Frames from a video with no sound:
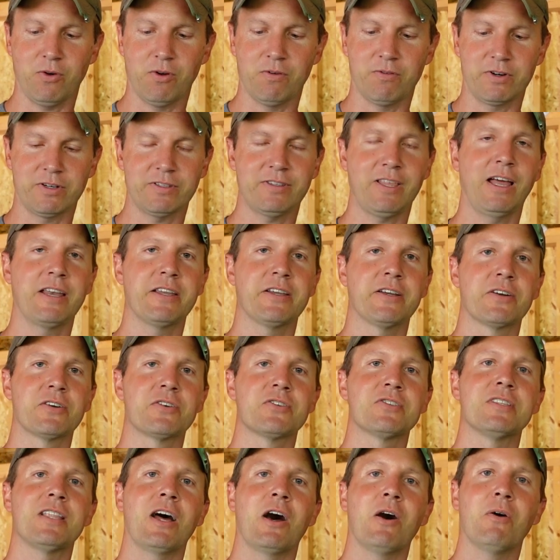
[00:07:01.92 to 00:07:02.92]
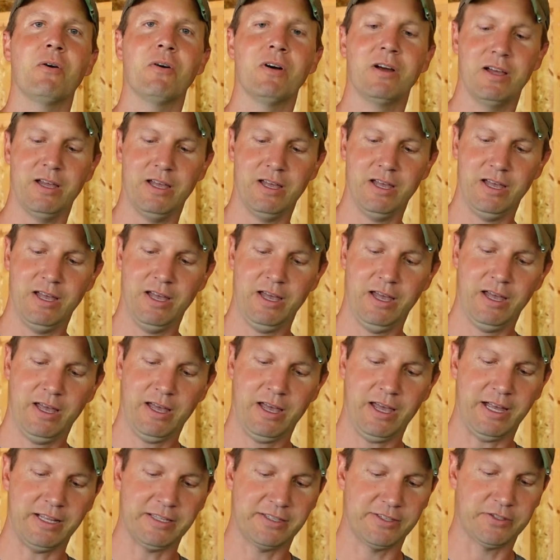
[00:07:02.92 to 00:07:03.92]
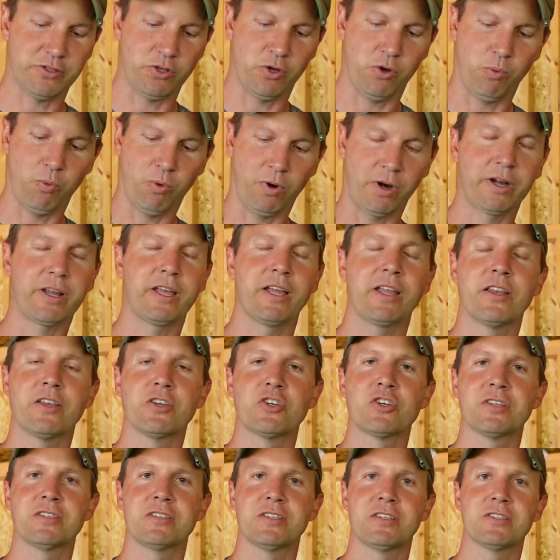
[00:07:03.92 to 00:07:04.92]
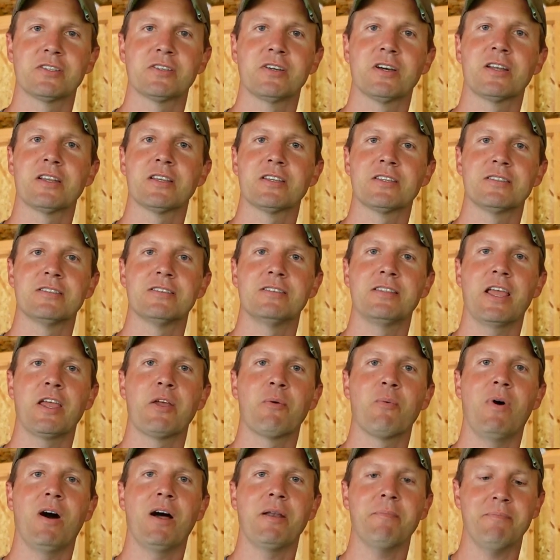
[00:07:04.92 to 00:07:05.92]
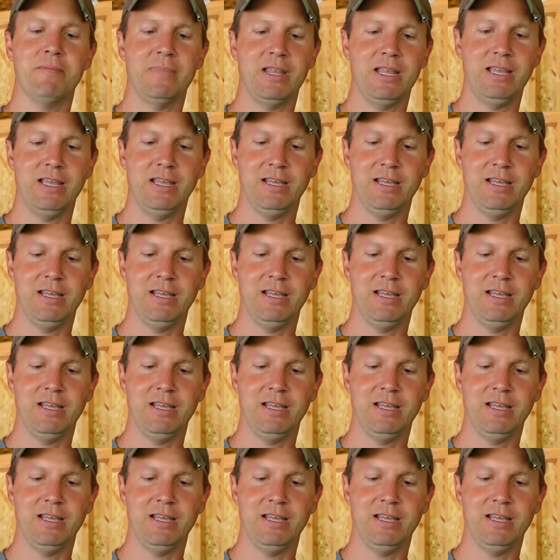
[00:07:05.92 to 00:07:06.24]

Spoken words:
over 10 years now and still working just as good as day one.